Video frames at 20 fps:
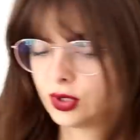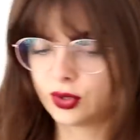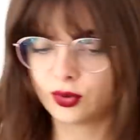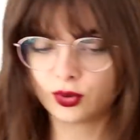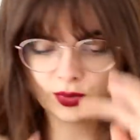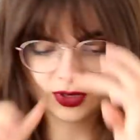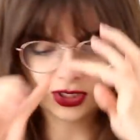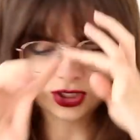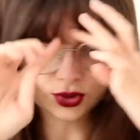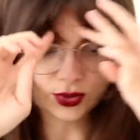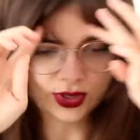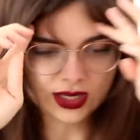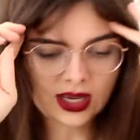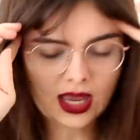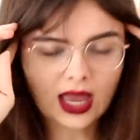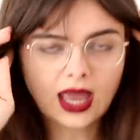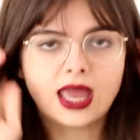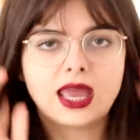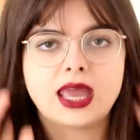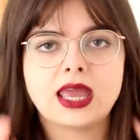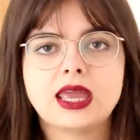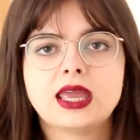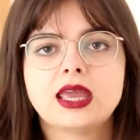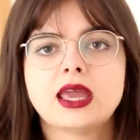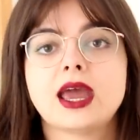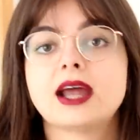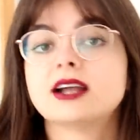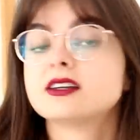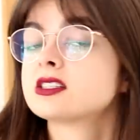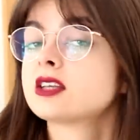we will be doing a
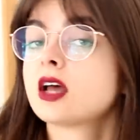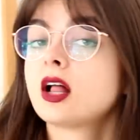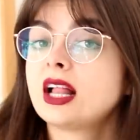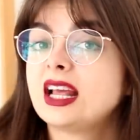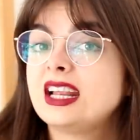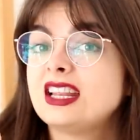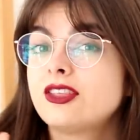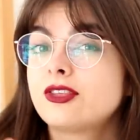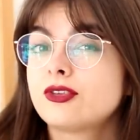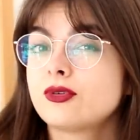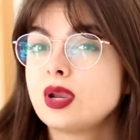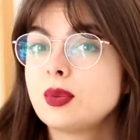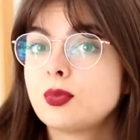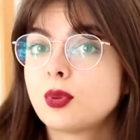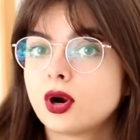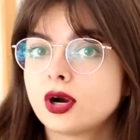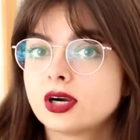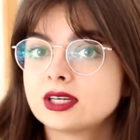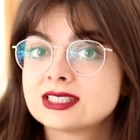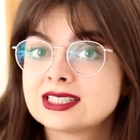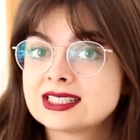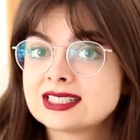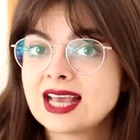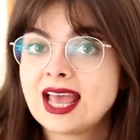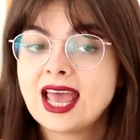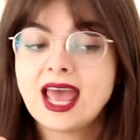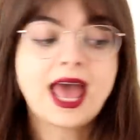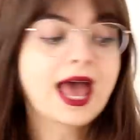hairstyle in three parts